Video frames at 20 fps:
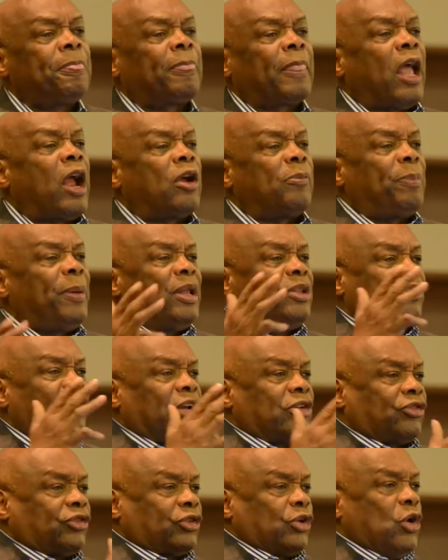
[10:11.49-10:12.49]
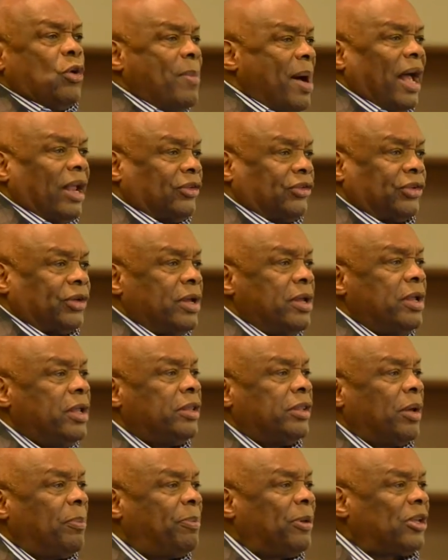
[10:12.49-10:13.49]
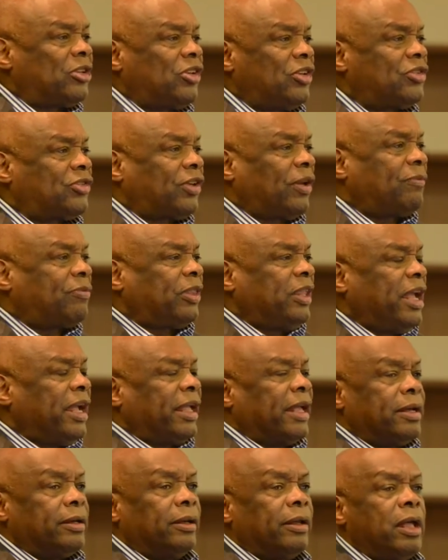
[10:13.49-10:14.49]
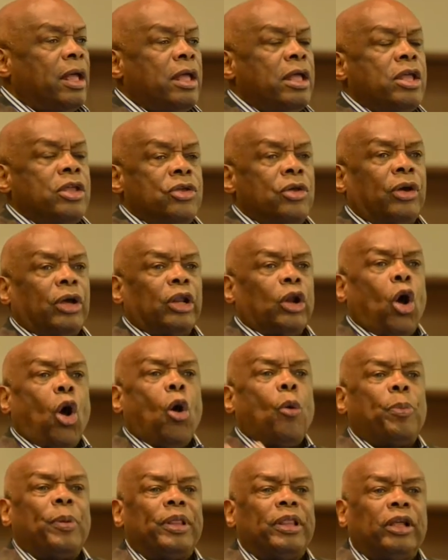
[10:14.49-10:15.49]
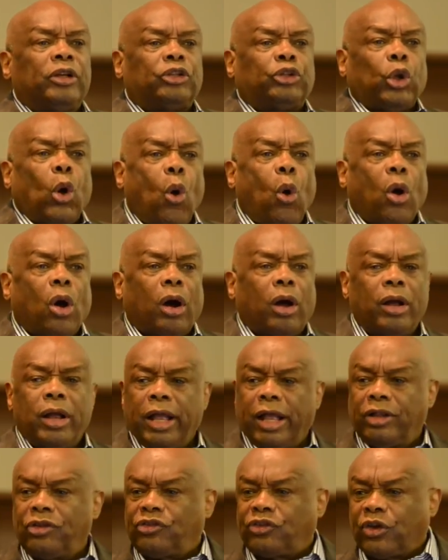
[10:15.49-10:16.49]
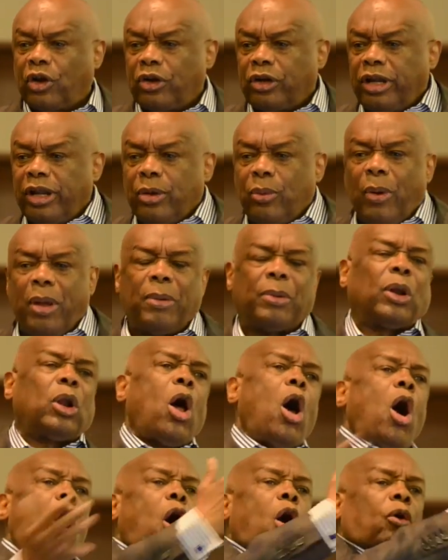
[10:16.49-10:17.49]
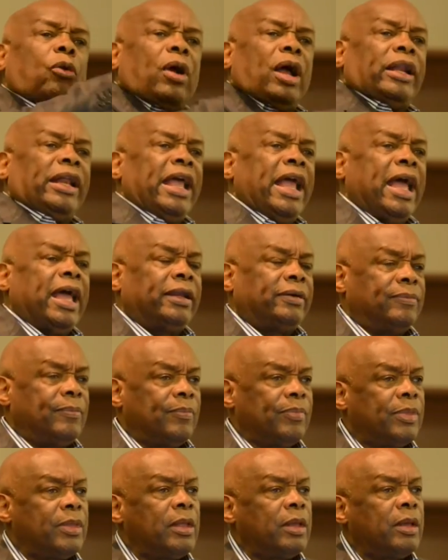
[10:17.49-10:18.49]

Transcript: There have been just too much. The business of thinking you could open the door and certainly we would all run in